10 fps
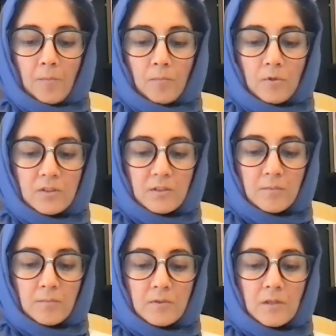
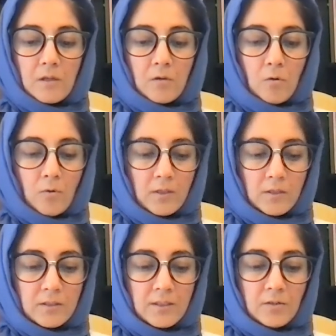Muslims'
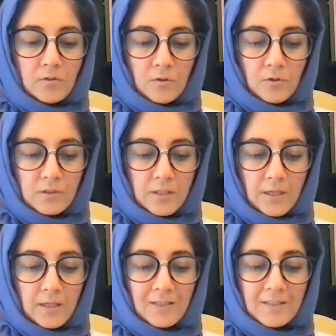loyalty to
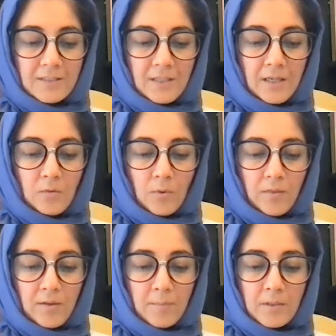Hussein stayed with
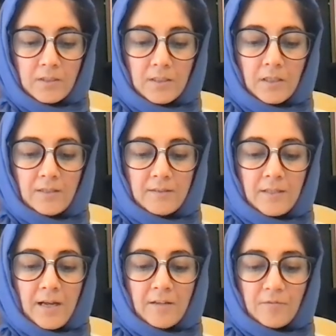him until his
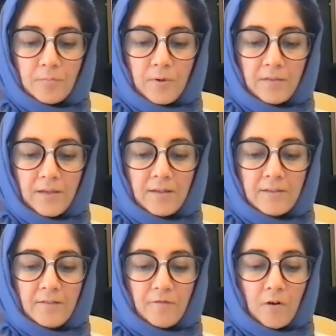last breath as
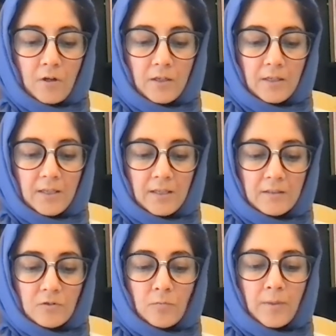he fought
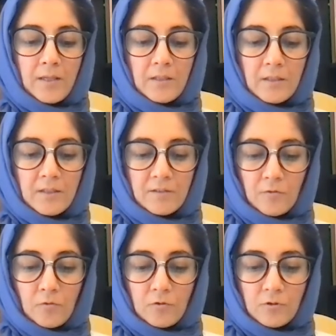against Ubaydullah's
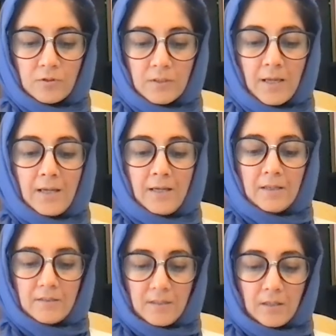soldiers
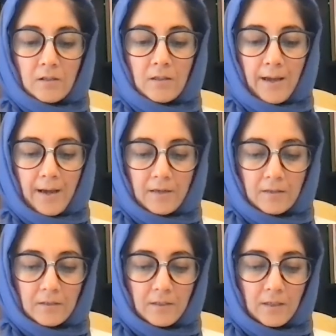
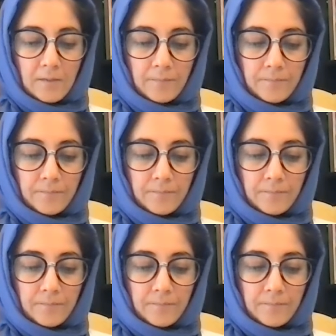single-handedly.